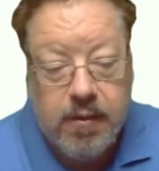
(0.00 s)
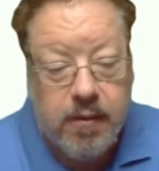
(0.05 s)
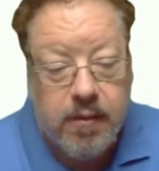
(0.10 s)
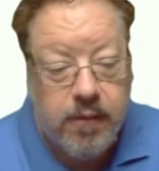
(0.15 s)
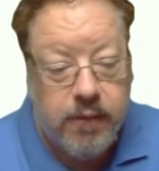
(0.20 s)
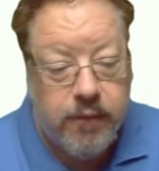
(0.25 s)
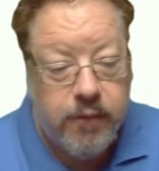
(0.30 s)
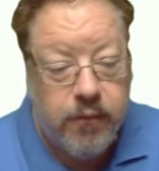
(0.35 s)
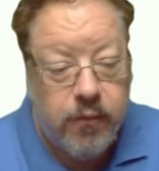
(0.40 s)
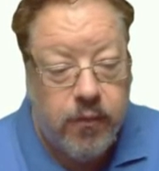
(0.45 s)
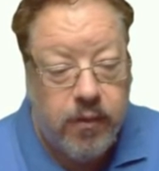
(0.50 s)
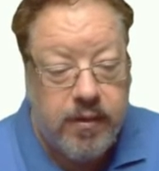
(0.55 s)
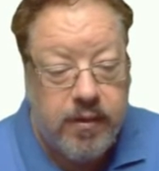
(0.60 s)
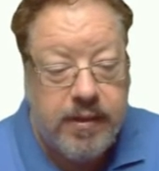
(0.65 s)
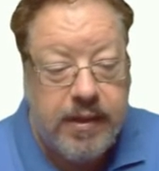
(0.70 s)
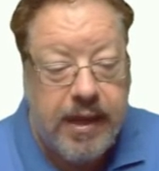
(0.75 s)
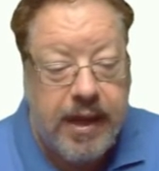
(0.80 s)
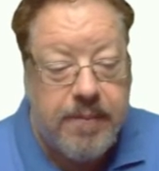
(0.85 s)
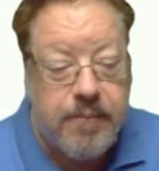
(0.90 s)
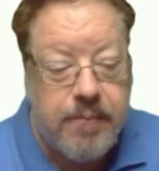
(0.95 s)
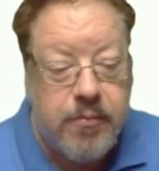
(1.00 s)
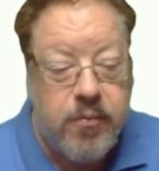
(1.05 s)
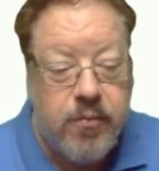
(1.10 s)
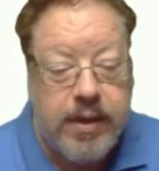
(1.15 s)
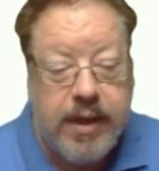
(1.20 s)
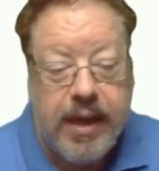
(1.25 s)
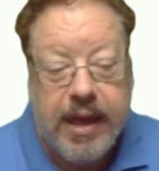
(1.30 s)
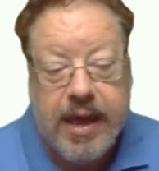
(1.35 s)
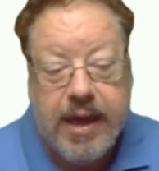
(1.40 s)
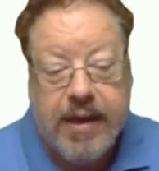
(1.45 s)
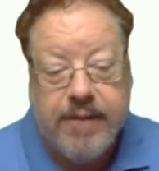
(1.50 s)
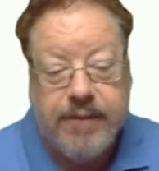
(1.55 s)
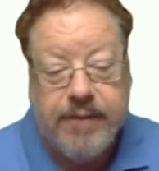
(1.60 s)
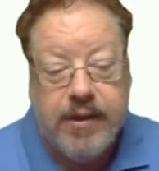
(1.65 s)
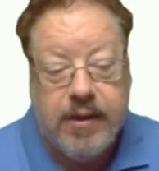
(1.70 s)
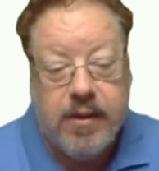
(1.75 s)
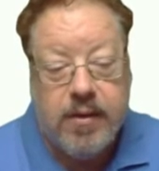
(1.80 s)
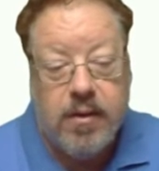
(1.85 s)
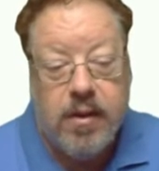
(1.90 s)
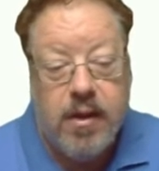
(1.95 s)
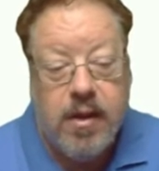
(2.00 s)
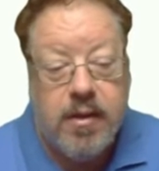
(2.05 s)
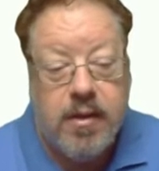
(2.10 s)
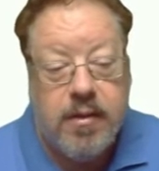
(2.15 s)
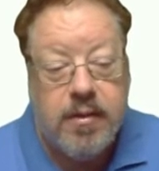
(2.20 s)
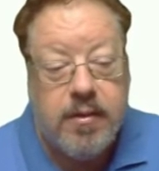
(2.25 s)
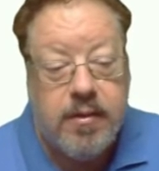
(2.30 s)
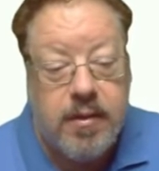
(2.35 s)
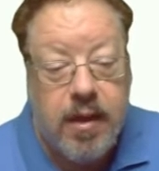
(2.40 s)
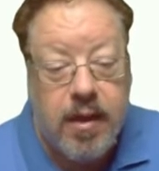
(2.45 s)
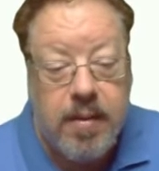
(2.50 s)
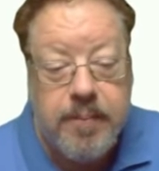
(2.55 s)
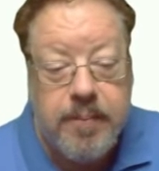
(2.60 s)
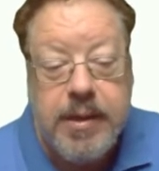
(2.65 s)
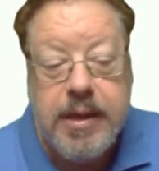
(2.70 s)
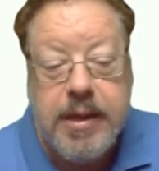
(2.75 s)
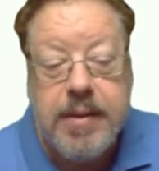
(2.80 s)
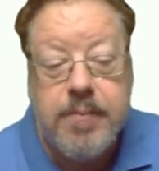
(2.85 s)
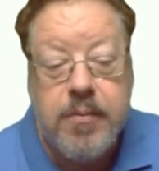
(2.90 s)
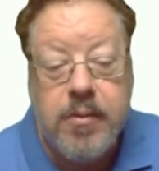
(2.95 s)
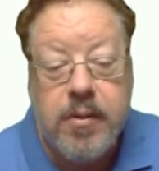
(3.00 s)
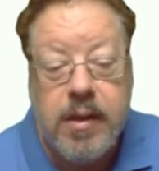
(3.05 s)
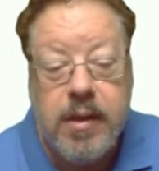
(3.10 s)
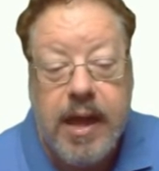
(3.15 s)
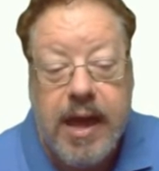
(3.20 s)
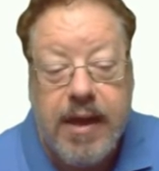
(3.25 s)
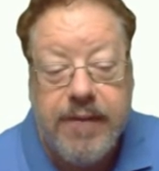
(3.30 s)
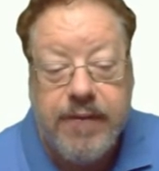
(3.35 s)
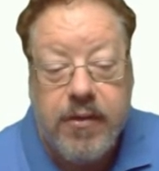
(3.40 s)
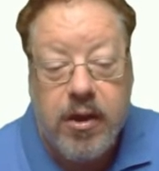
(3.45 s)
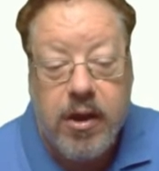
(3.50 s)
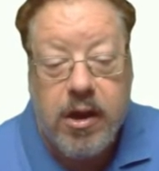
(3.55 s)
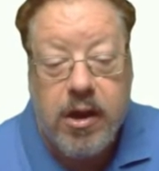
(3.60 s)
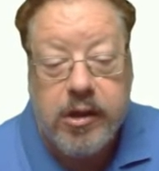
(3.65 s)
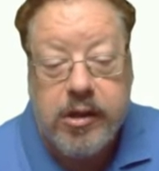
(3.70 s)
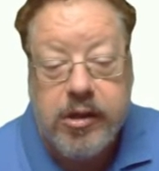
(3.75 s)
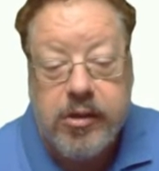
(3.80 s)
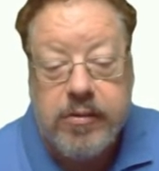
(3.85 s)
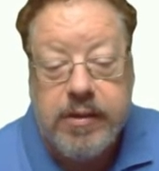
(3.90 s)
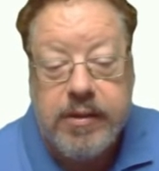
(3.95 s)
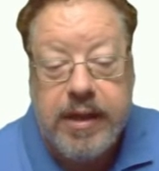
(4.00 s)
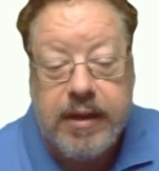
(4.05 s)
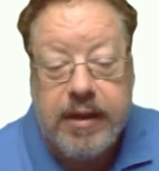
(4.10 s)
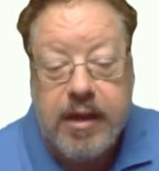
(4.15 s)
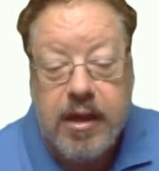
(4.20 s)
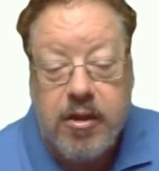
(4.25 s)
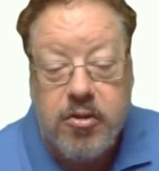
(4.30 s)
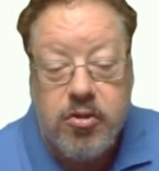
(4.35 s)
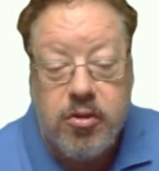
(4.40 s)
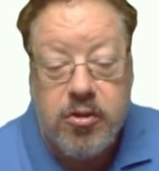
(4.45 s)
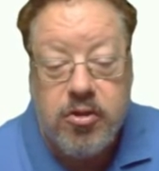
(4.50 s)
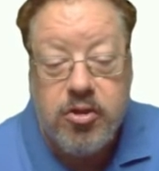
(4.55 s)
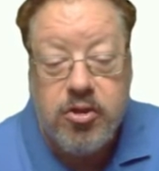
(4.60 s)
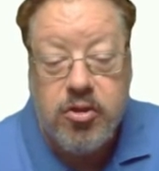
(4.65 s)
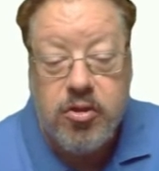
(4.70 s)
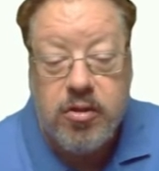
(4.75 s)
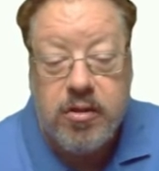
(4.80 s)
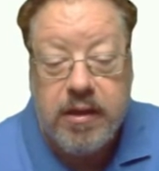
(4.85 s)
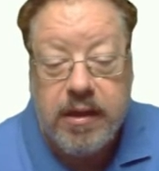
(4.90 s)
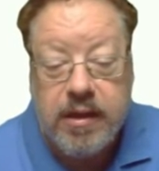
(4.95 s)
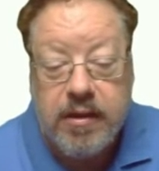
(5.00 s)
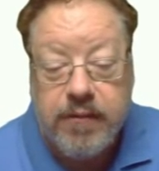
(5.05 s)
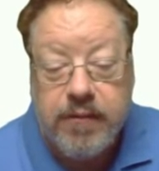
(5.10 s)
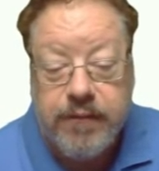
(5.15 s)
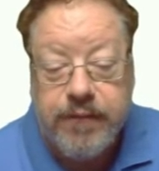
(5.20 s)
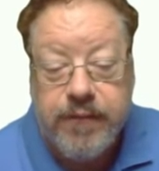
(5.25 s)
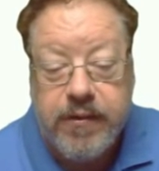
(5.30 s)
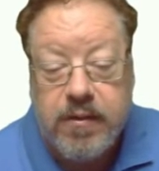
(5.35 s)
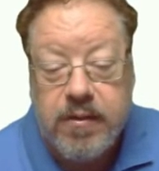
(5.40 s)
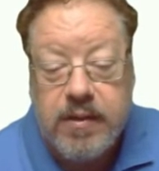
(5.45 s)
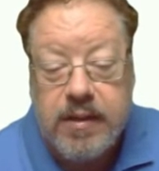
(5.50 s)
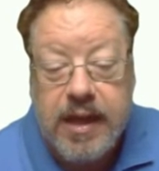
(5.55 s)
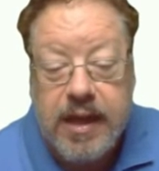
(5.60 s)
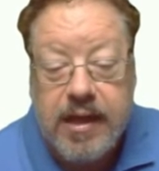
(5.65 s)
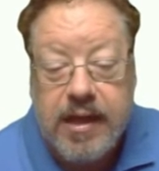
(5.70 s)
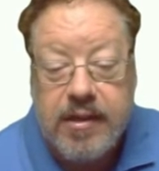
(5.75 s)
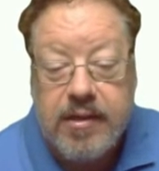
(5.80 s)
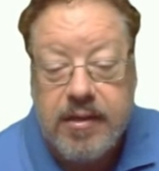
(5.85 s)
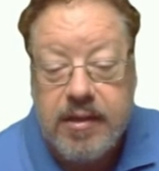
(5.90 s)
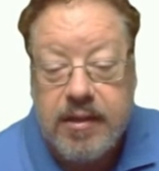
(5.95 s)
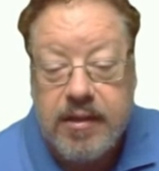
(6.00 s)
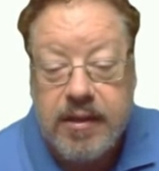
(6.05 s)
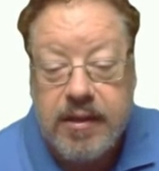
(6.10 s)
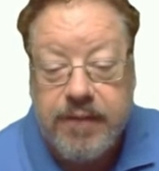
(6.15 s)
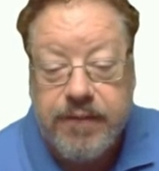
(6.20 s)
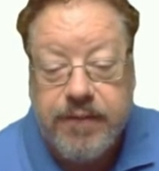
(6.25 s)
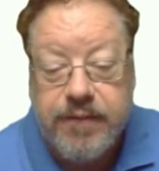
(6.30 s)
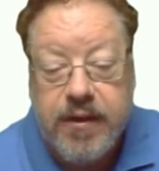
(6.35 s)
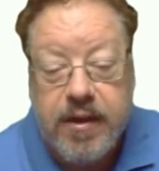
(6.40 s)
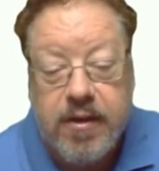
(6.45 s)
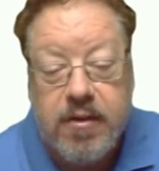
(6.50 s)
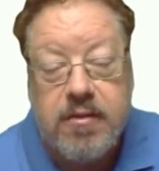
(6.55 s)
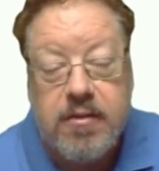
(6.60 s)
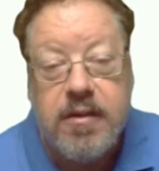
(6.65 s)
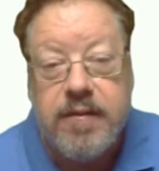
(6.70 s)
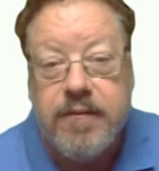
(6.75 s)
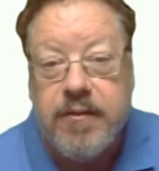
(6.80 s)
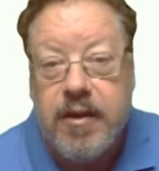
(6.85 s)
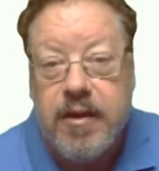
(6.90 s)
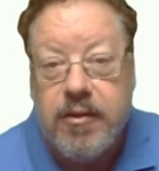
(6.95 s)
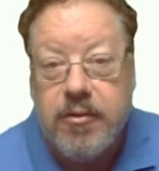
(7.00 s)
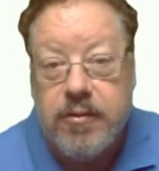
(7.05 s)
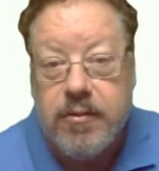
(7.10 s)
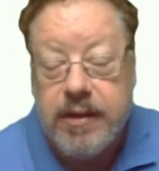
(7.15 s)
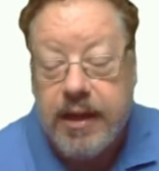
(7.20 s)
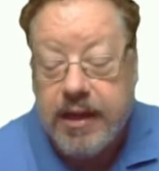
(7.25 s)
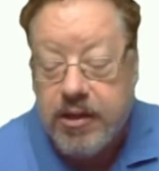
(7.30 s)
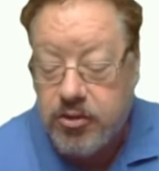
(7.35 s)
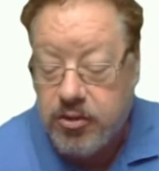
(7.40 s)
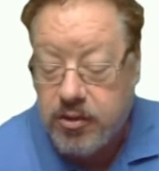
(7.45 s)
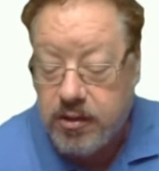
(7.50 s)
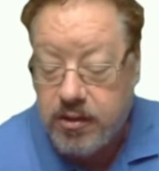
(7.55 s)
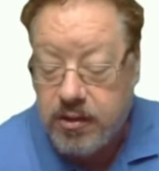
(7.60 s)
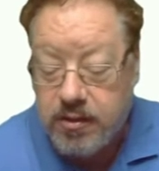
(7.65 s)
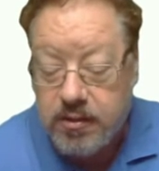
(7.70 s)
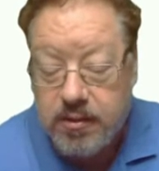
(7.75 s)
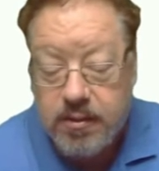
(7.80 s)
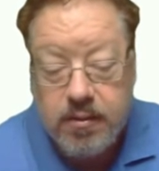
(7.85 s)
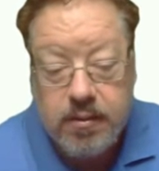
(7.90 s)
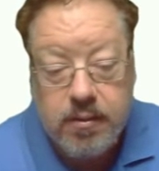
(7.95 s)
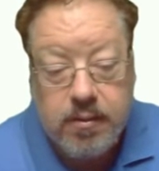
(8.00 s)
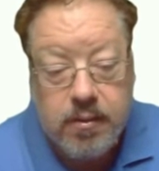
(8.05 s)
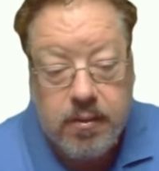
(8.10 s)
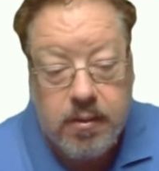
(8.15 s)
For example, we have here, some people have argued that countries should interfere less in the affairs of other nations.